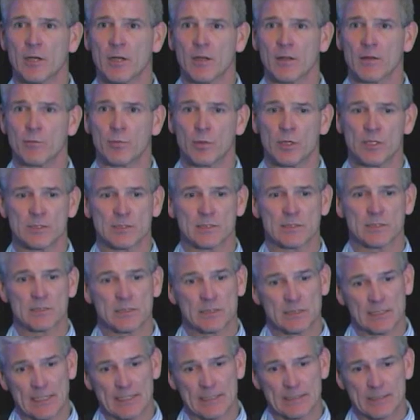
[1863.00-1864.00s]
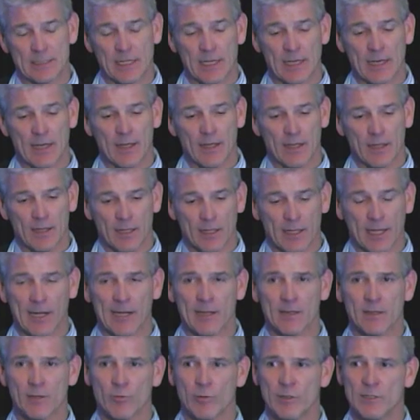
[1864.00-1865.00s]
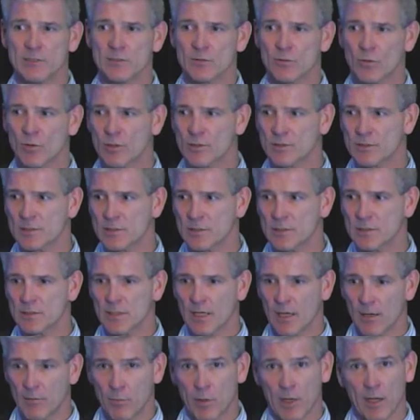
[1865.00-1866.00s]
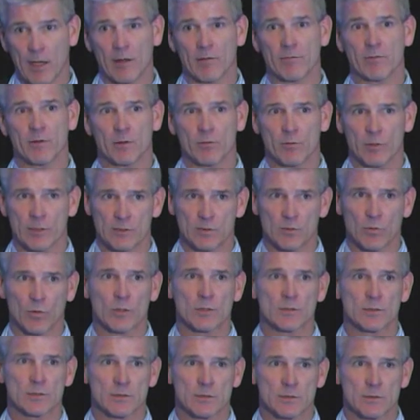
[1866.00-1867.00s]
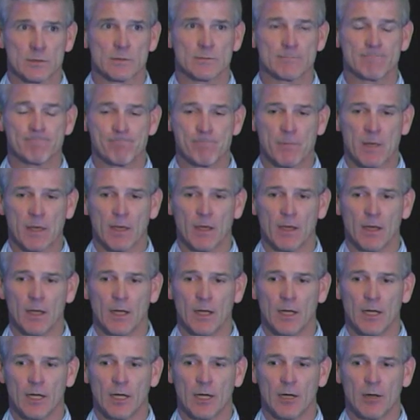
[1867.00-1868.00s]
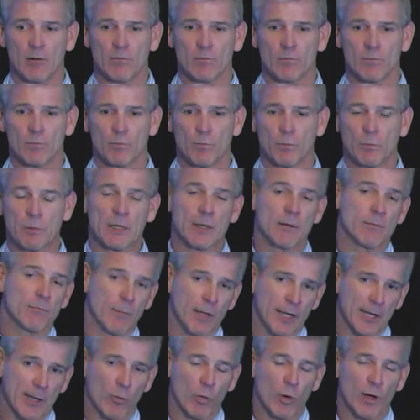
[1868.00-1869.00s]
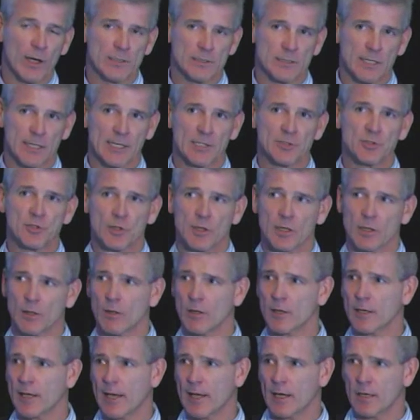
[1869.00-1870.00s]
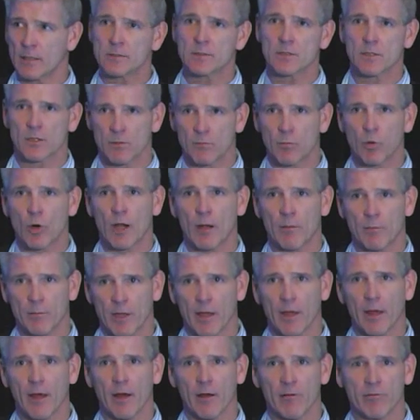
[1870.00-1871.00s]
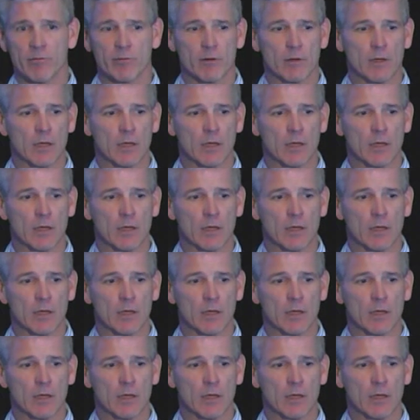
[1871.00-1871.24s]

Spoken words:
of the business as getting the resources and paying for the resources. But in many ways, I guess you could look at it, it's a good problem to have.